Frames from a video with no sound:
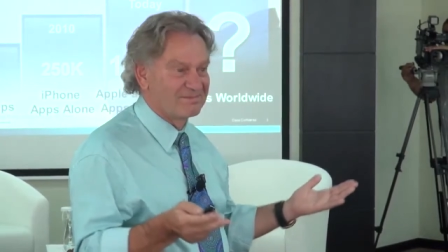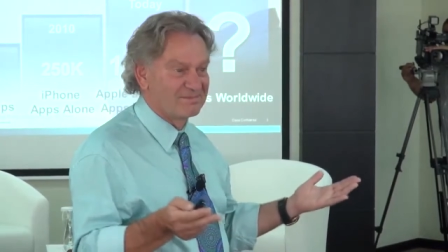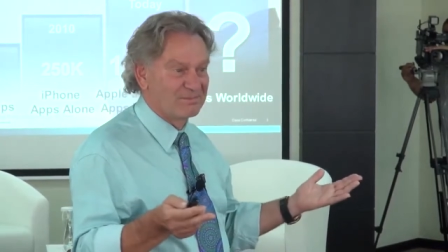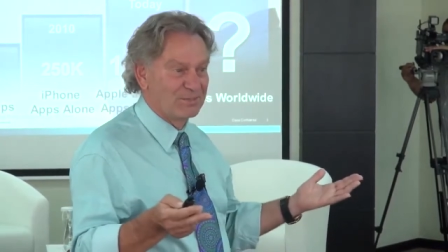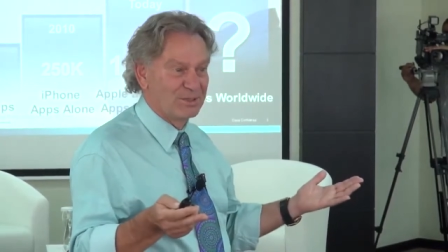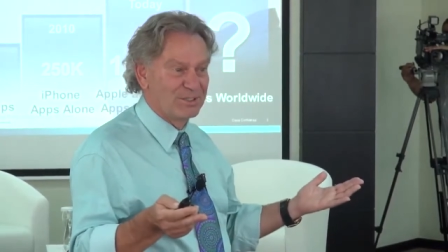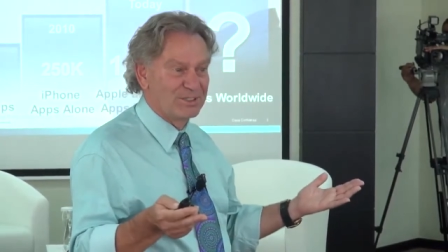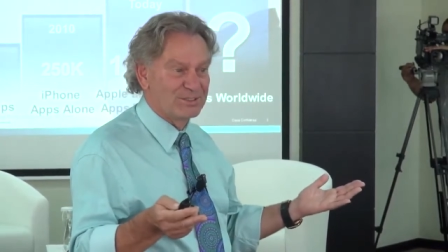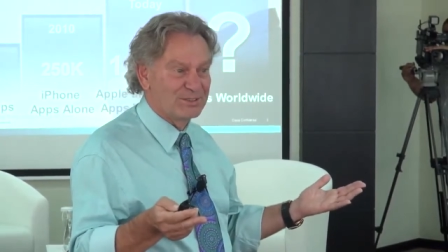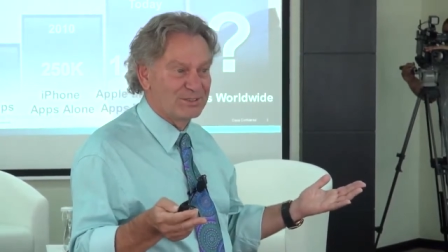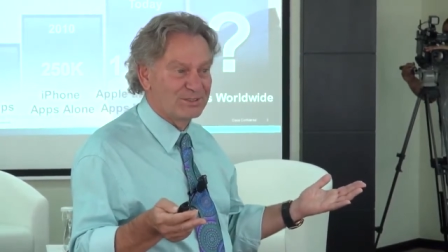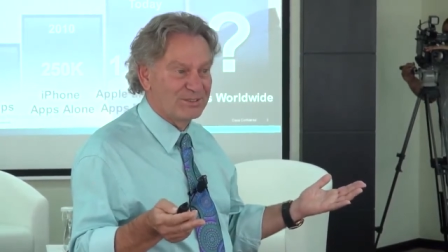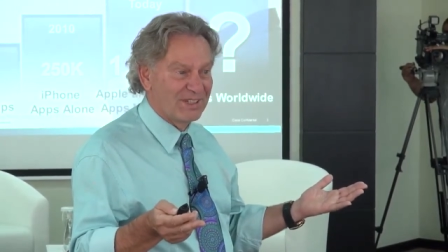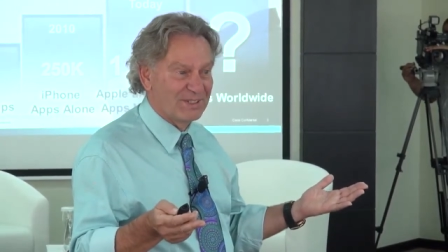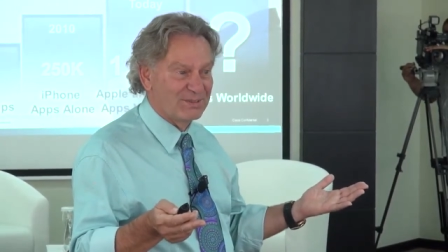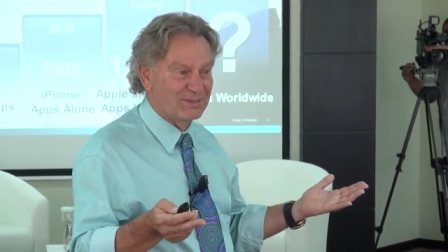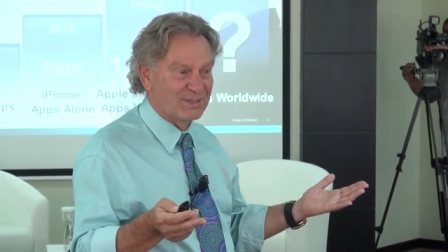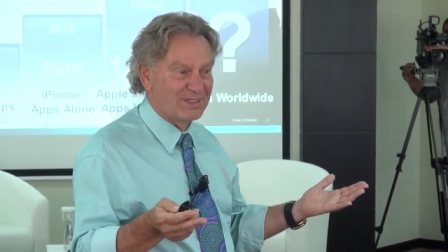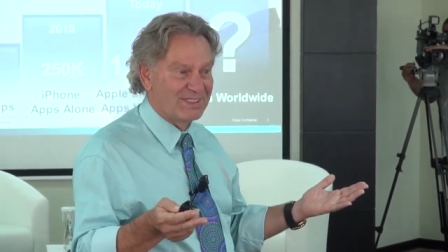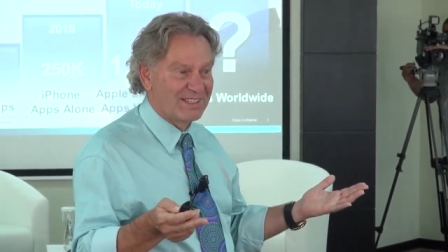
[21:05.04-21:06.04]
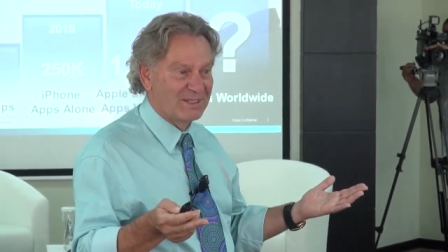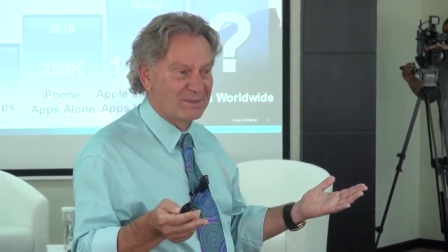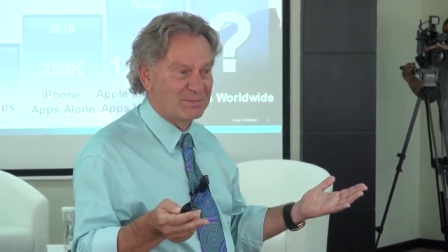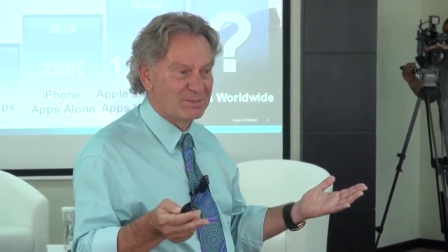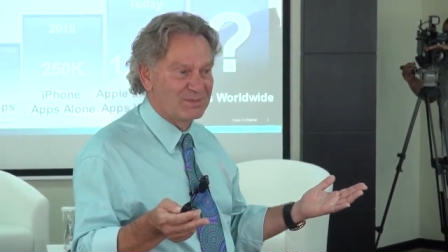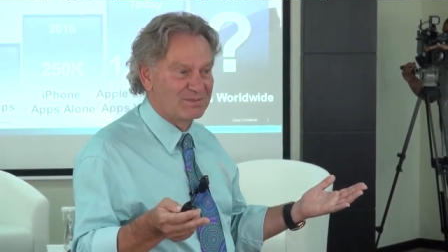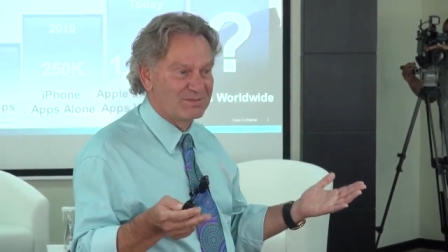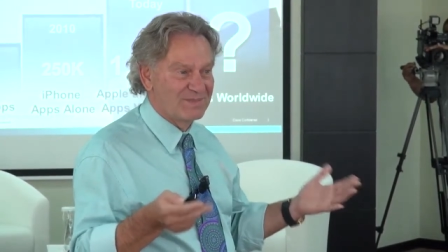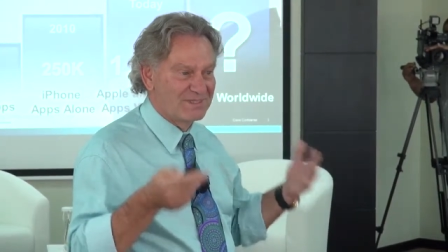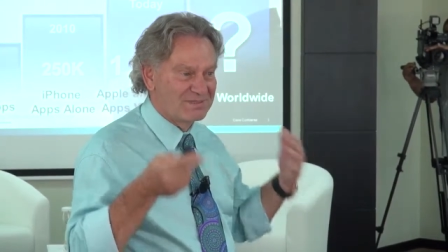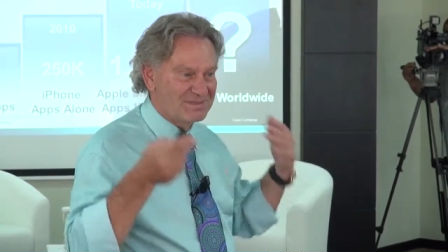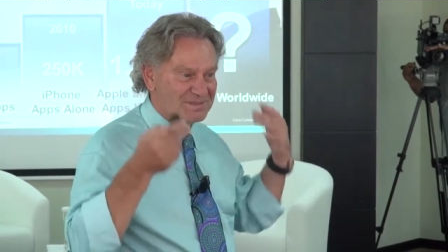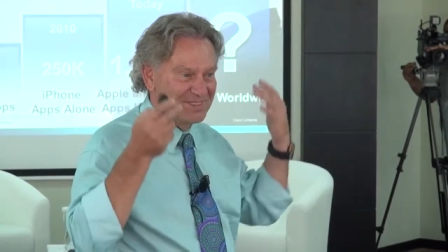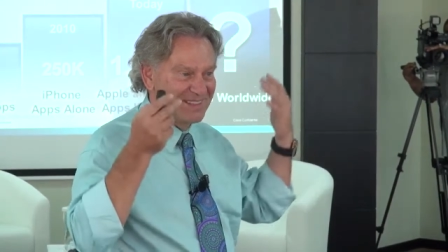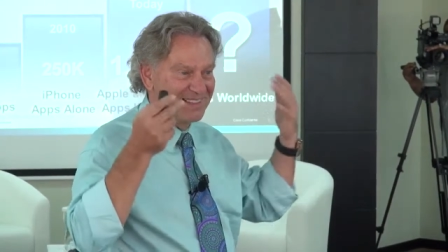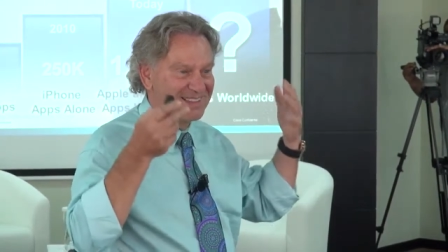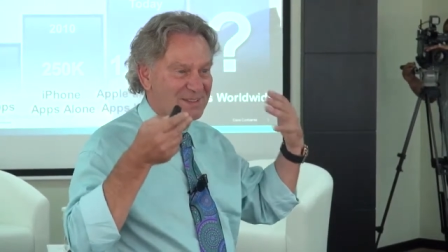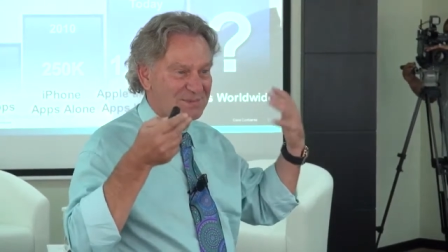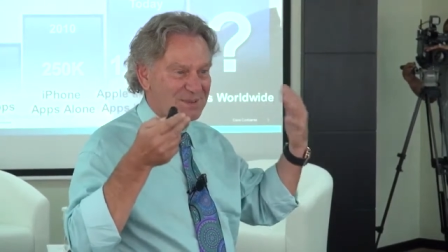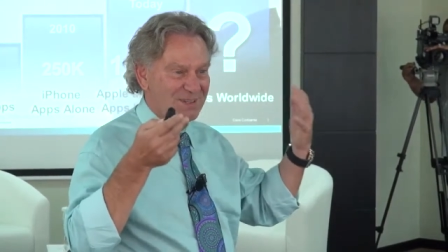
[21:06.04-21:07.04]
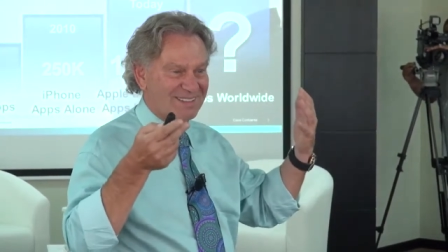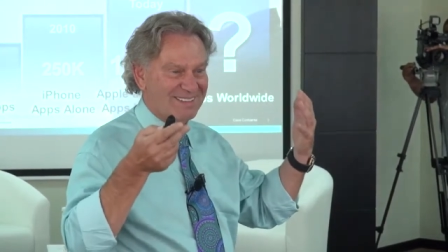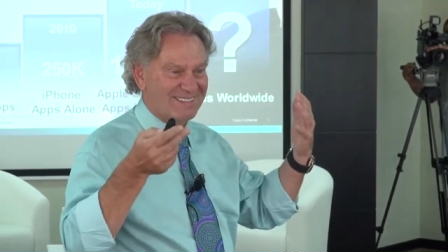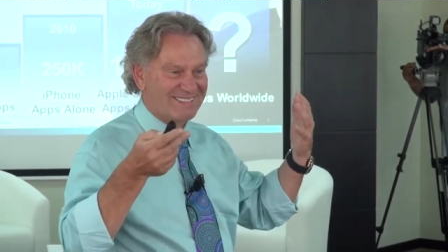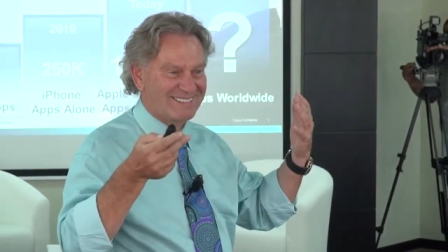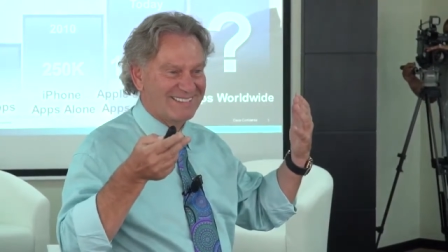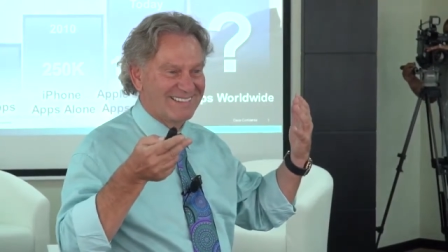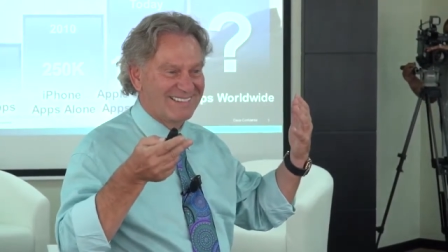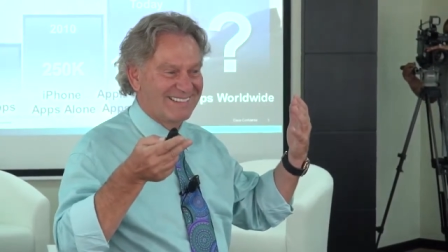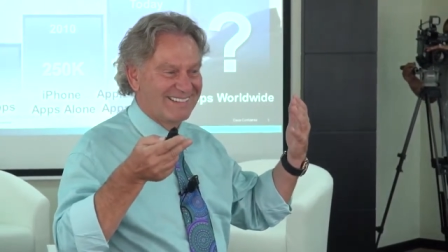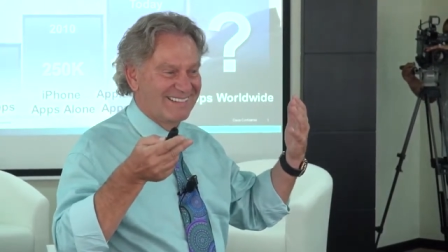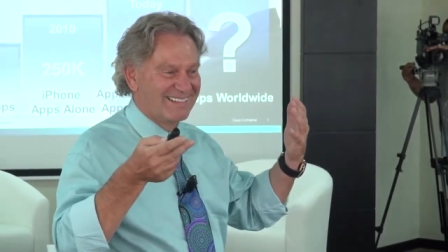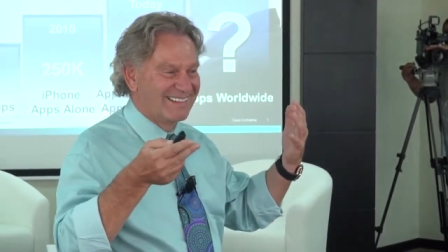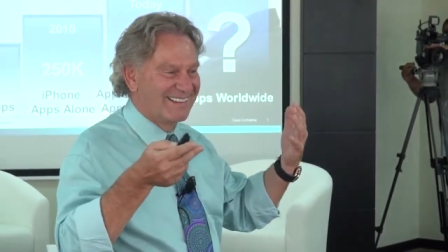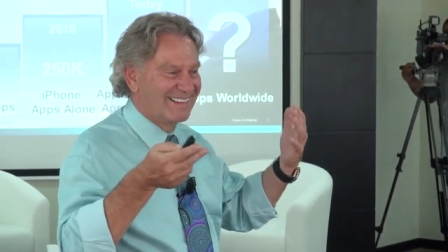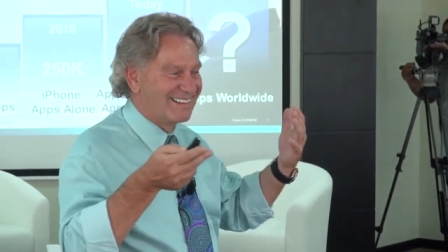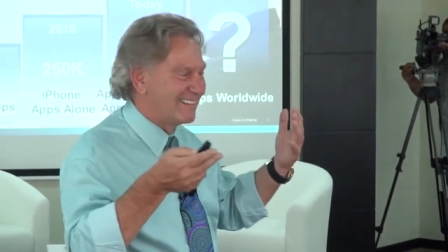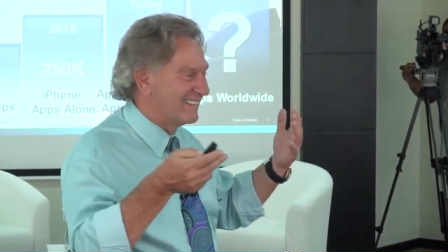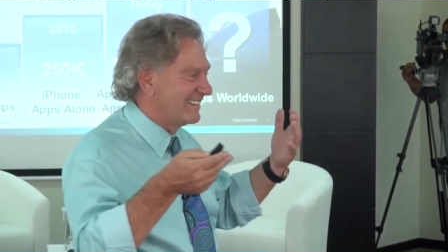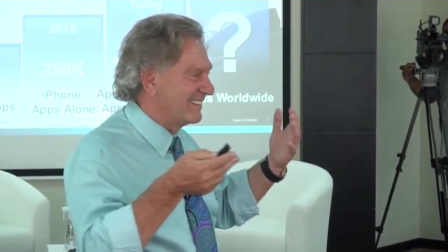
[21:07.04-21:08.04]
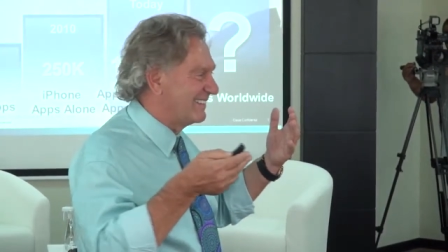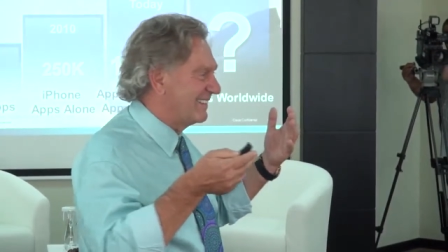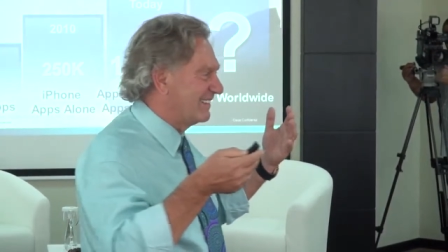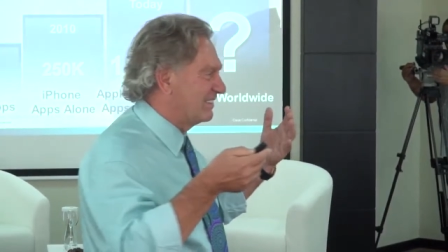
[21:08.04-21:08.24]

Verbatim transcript: What is your favorite app? Think about it.